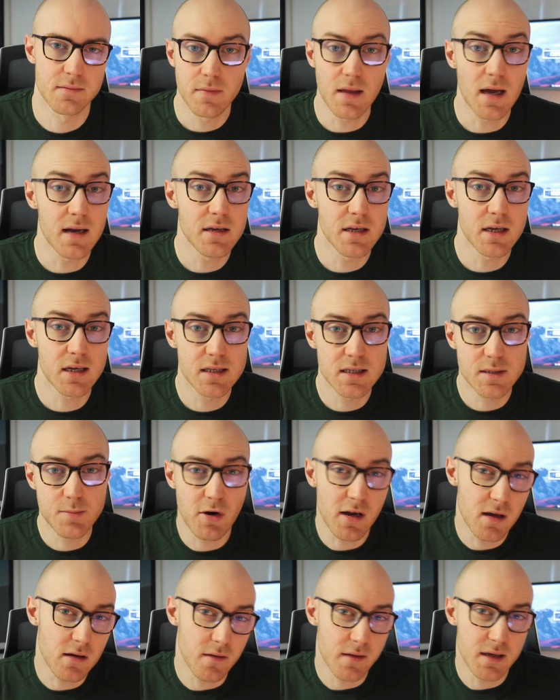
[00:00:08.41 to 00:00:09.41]
Then you can
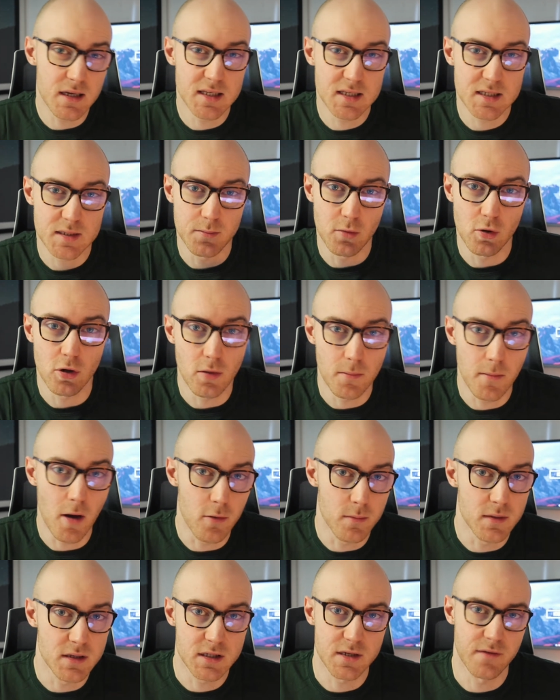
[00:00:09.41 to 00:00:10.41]
sprinkle these small
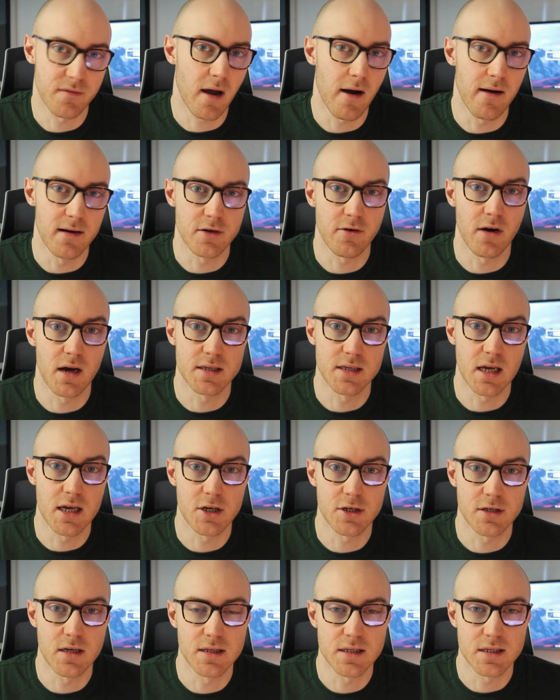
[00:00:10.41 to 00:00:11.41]
moments of
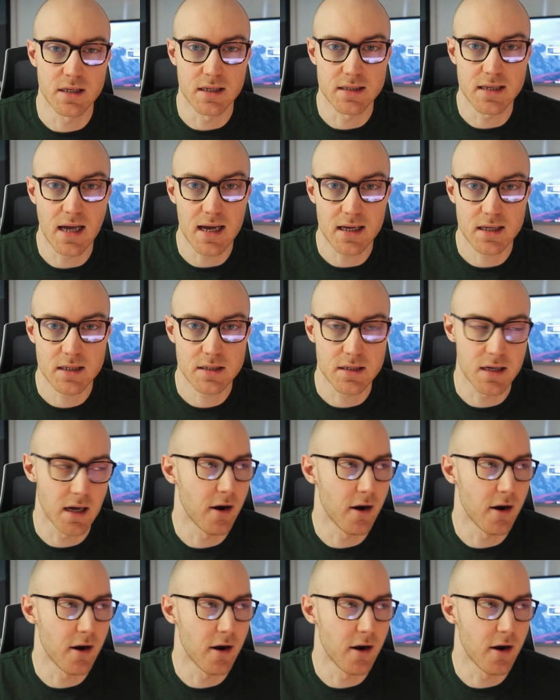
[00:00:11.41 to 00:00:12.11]
characterization into your text,